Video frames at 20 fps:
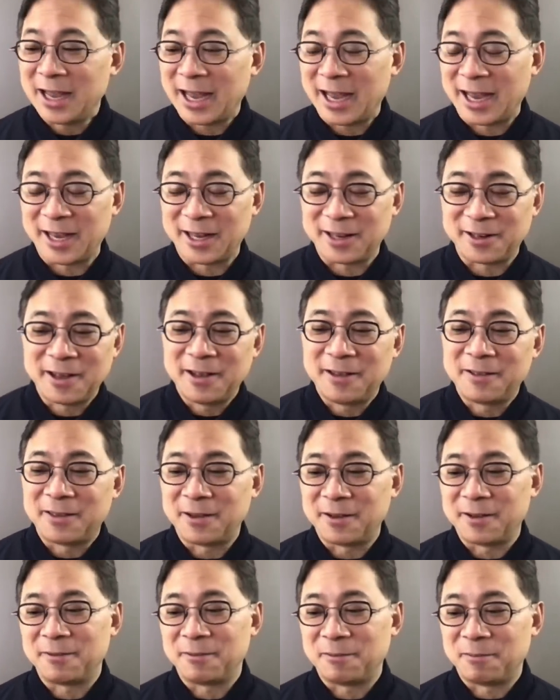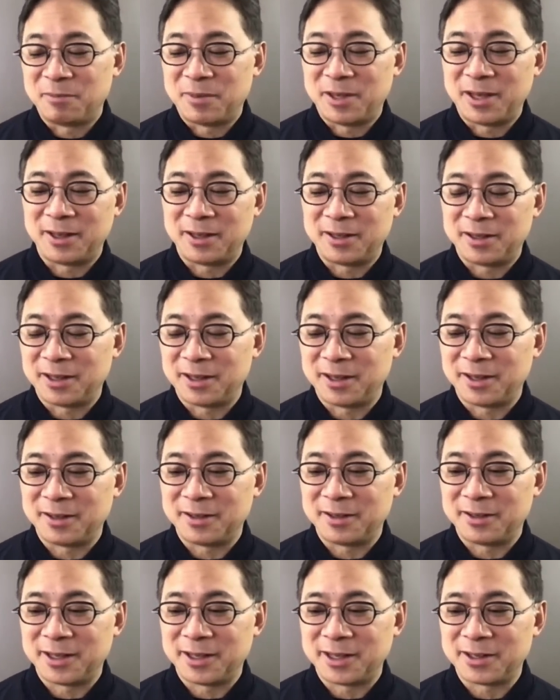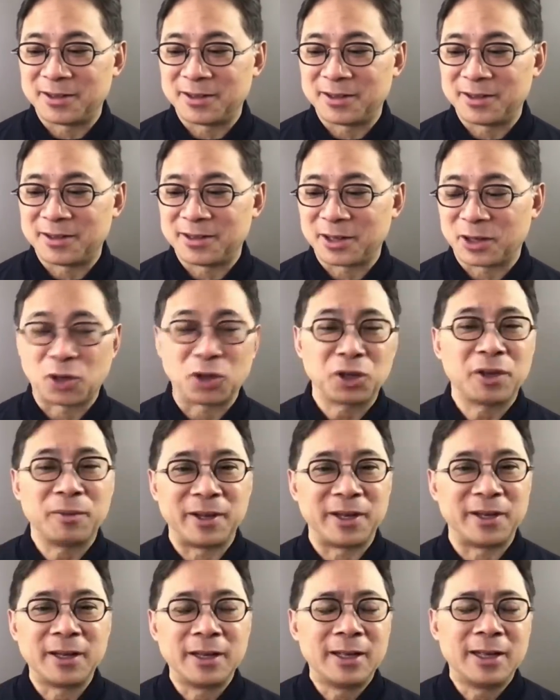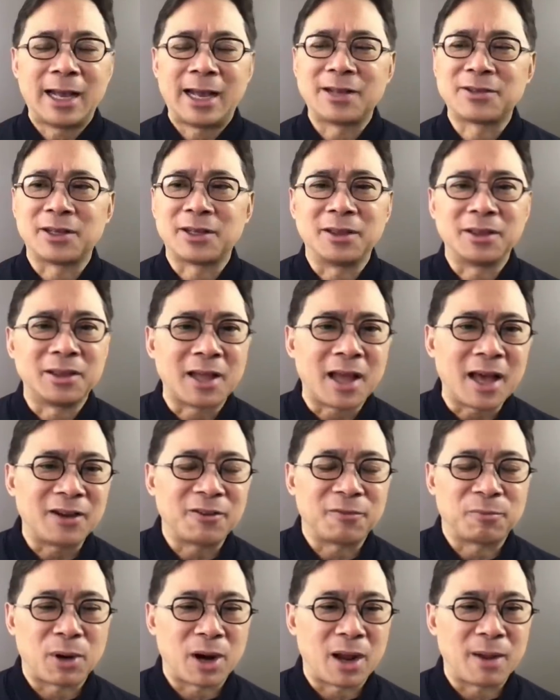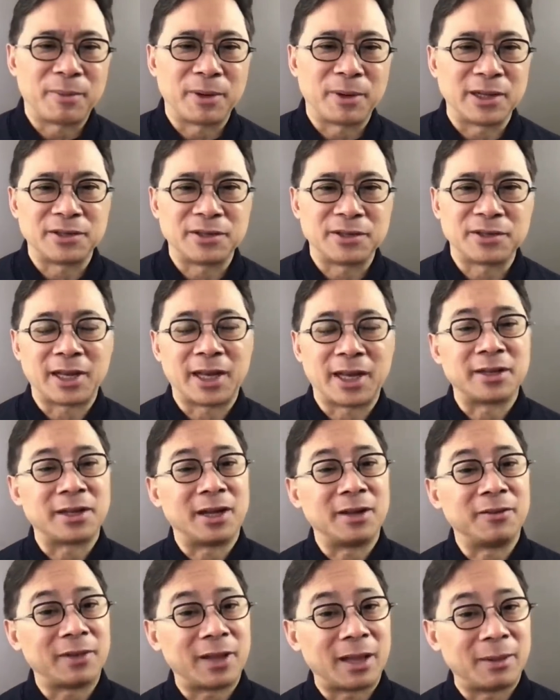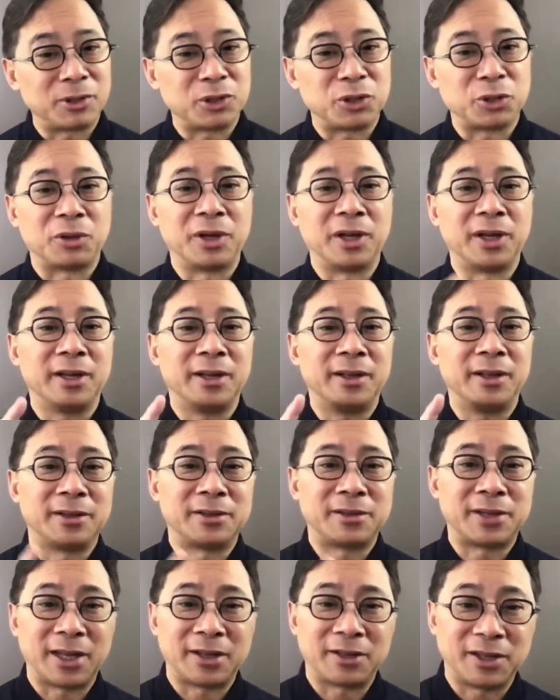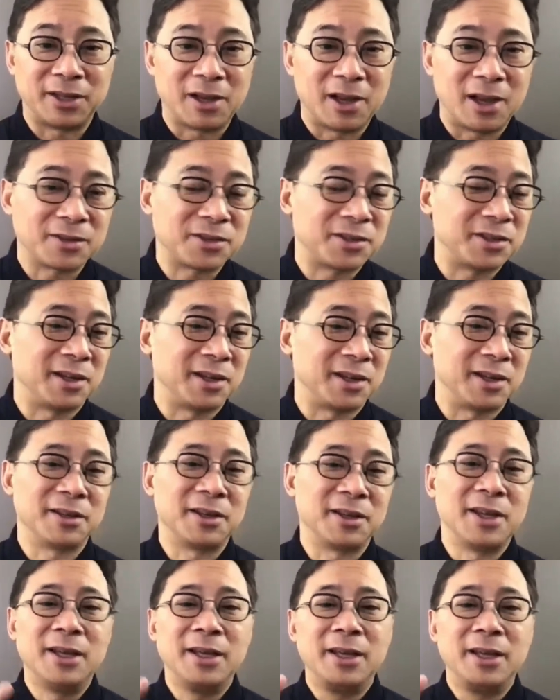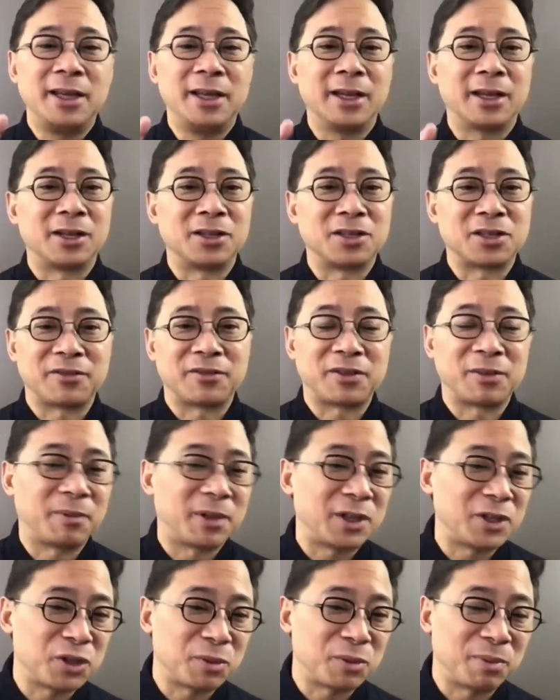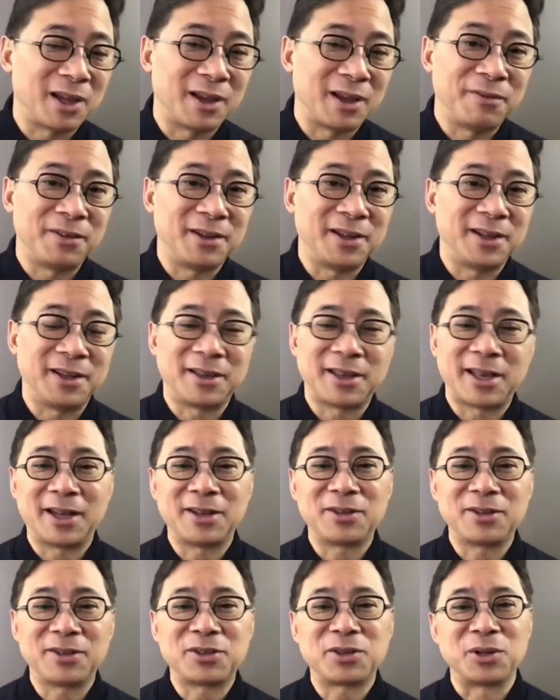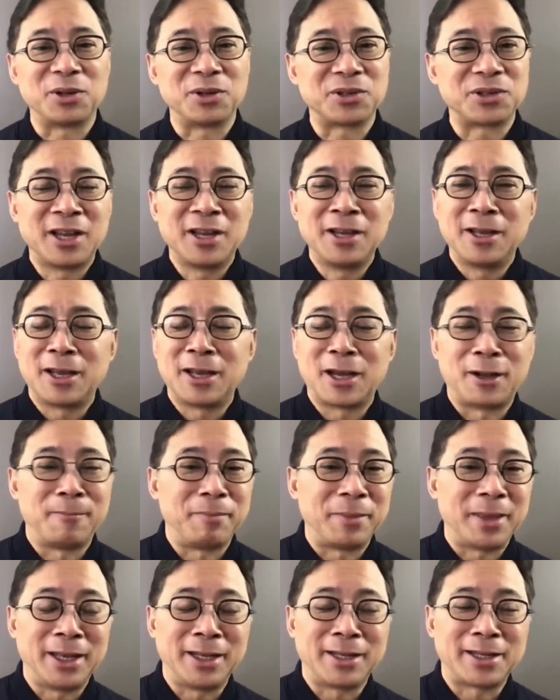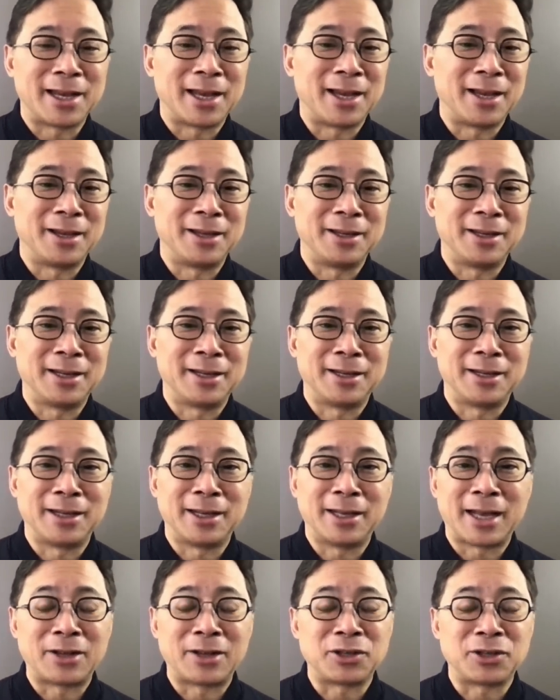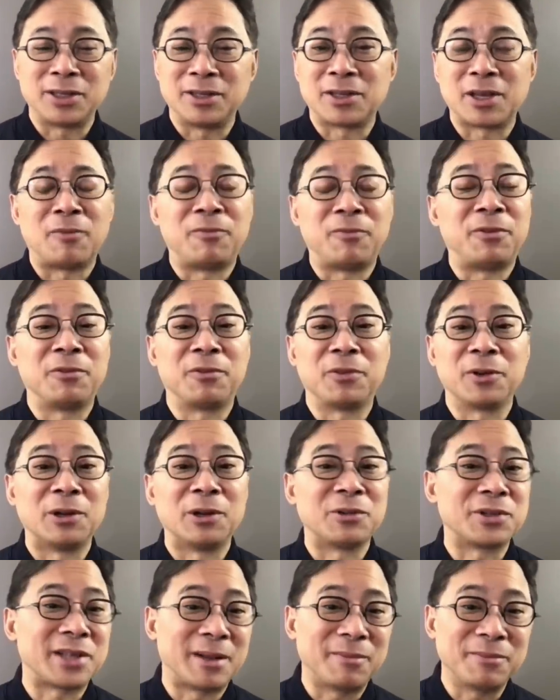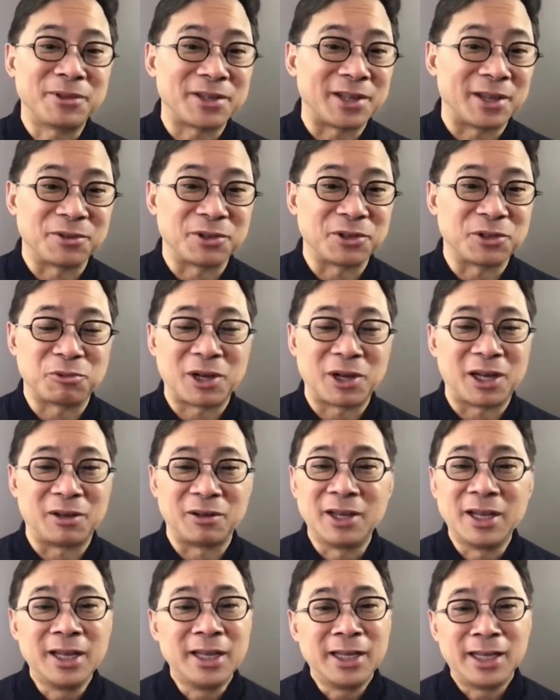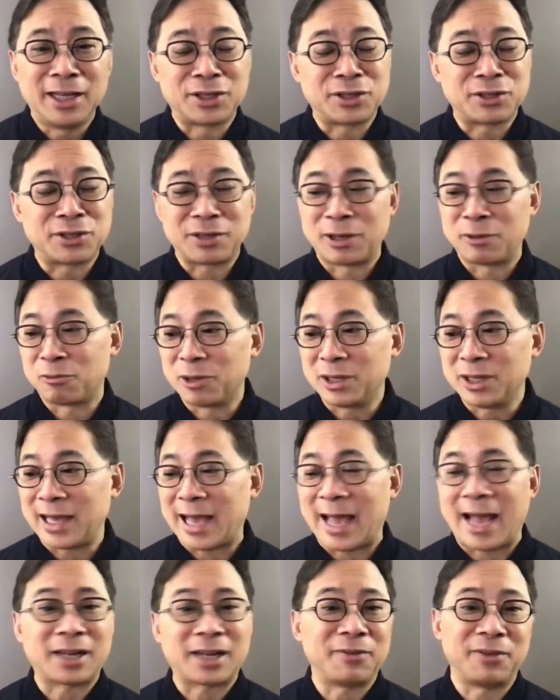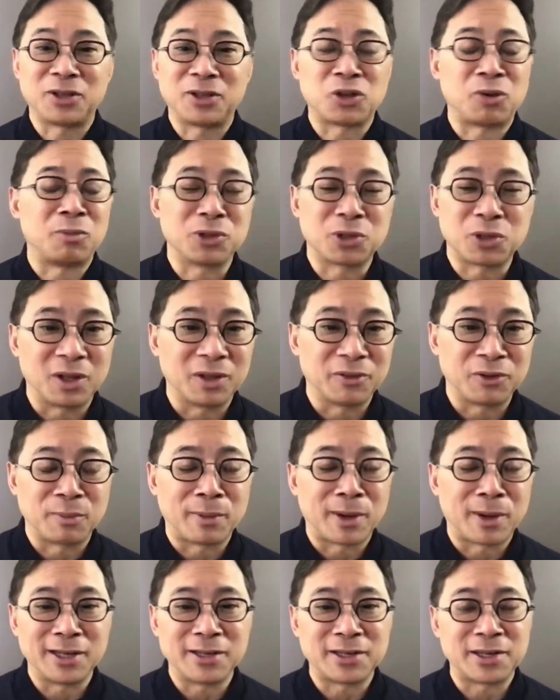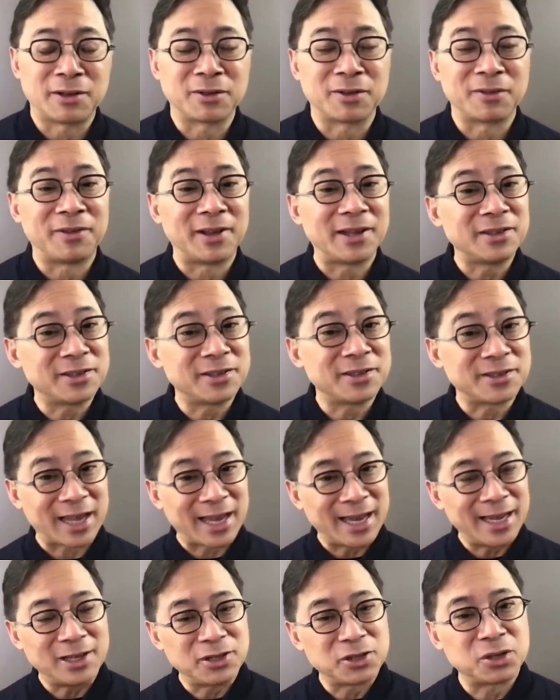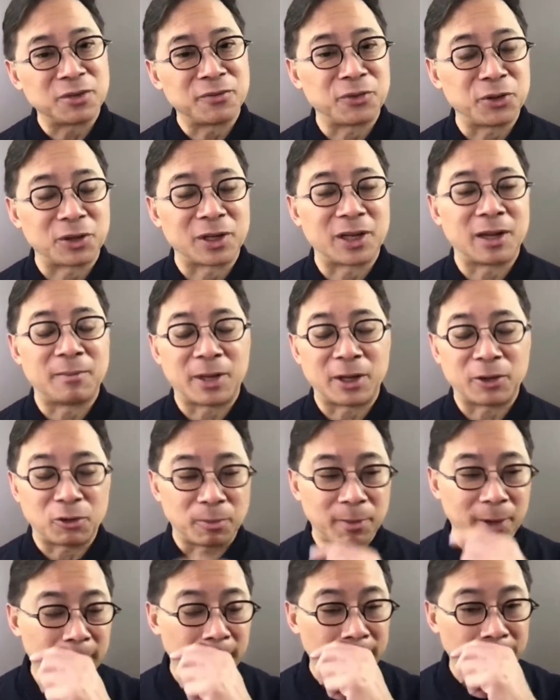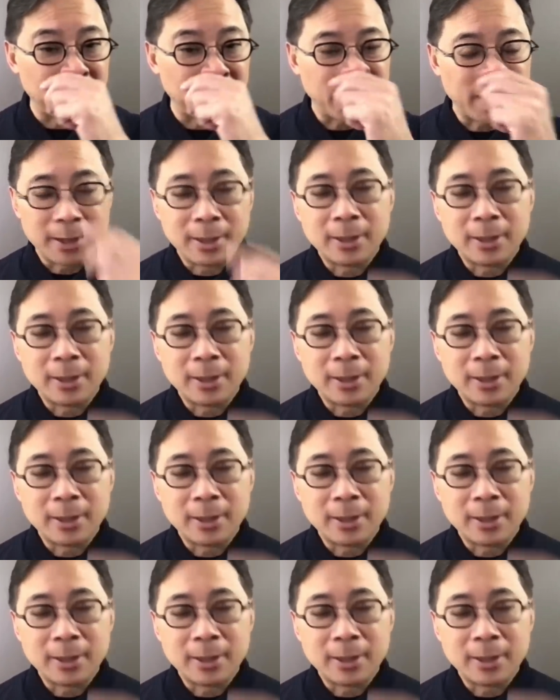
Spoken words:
And the curcumin has a lot of properties: anti-inflammatory, it's antioxidant, it cuts off the blood supply feeding cancers. Actually is helpful for your stem cells as well. It really activates almost all of your body's health defenses, and it's good for your gut microbiome.